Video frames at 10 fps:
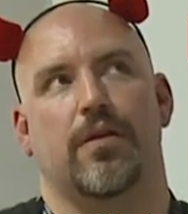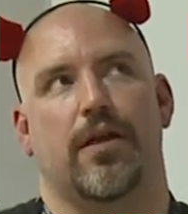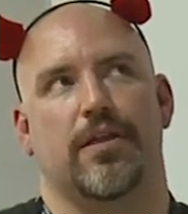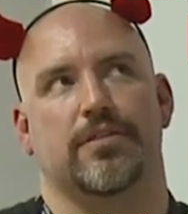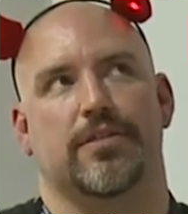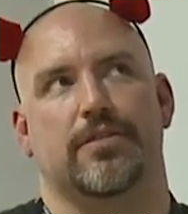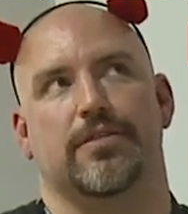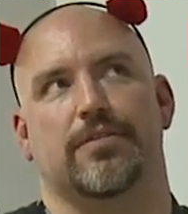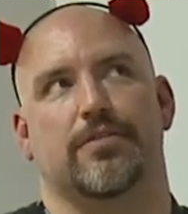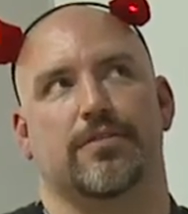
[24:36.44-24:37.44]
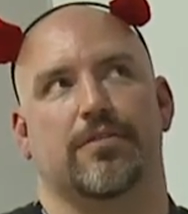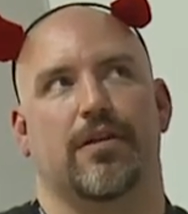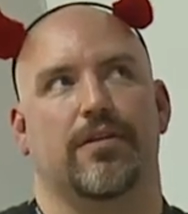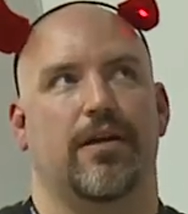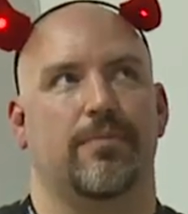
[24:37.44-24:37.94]
NSS underscore
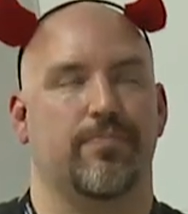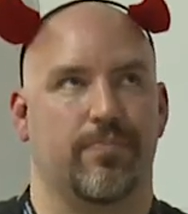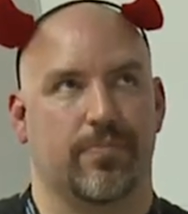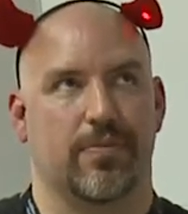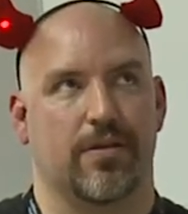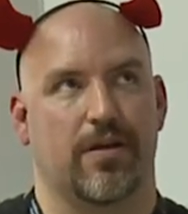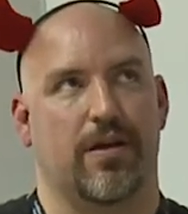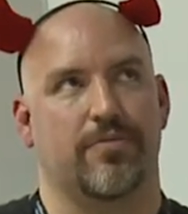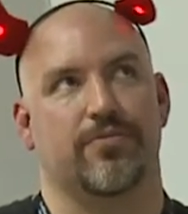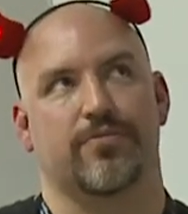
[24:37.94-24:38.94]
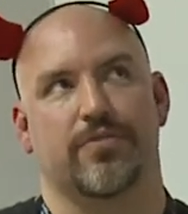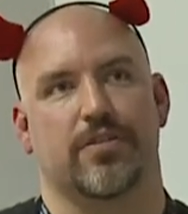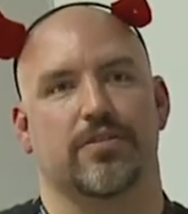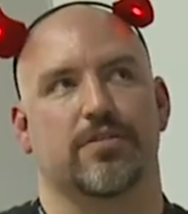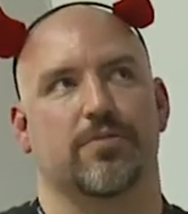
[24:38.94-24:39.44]
LDAP conf
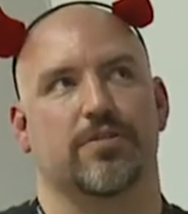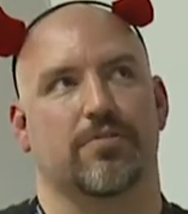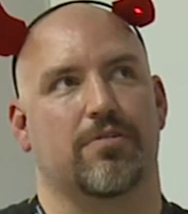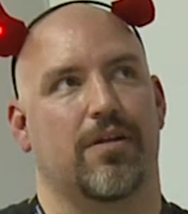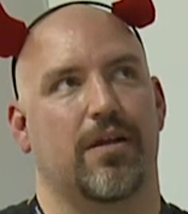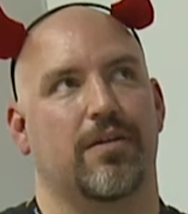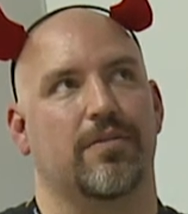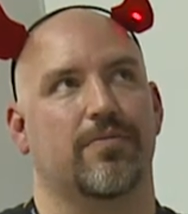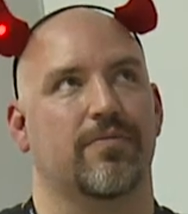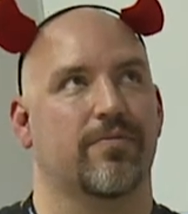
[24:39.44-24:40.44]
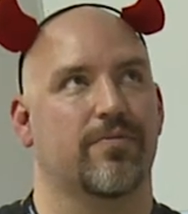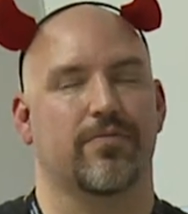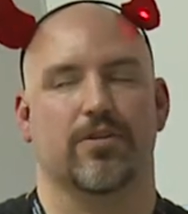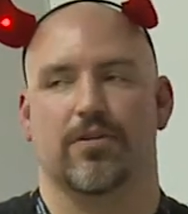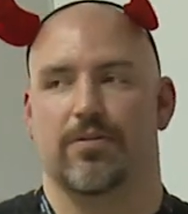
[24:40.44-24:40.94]
is what's required
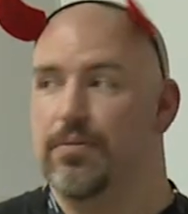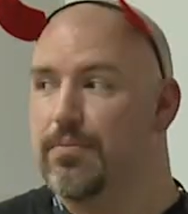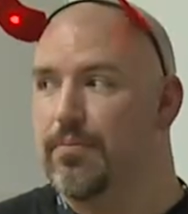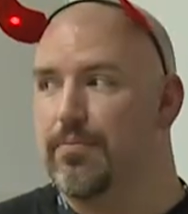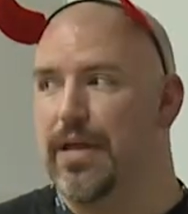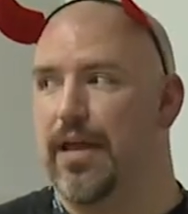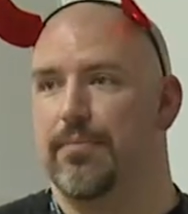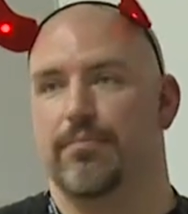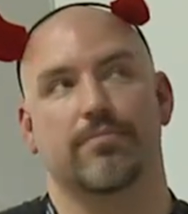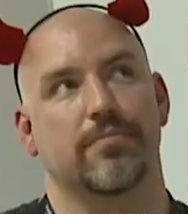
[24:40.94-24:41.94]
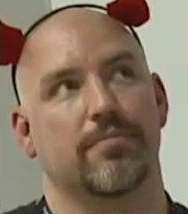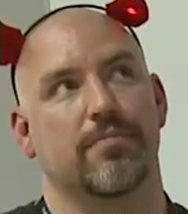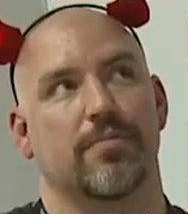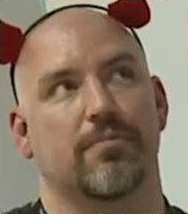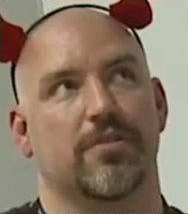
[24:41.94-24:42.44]
for PAM
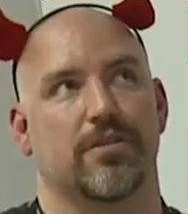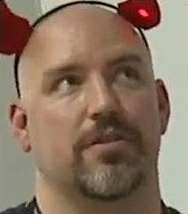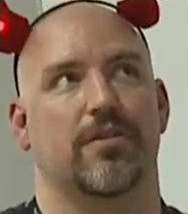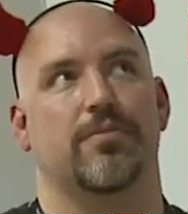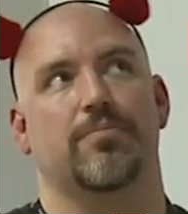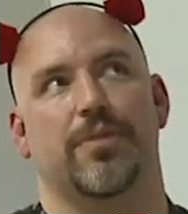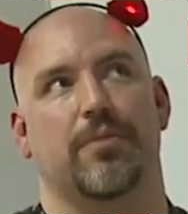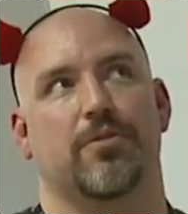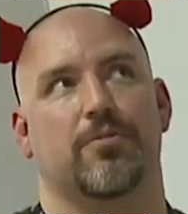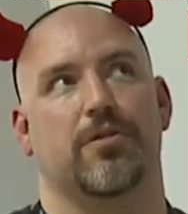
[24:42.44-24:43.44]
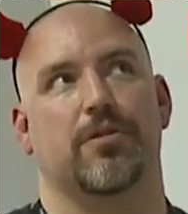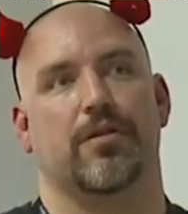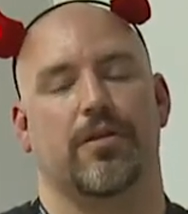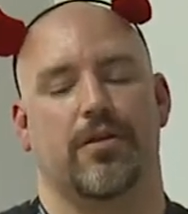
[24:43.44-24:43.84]
to be able to work.